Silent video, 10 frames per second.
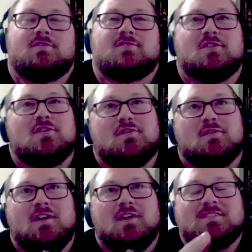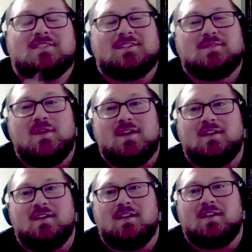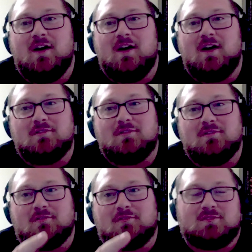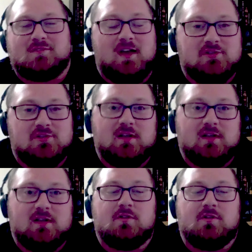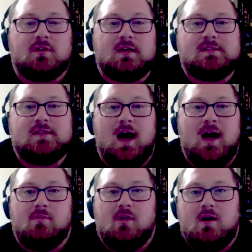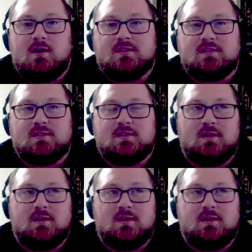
So it's going to depend on how you classify injury. If you're looking at time loss,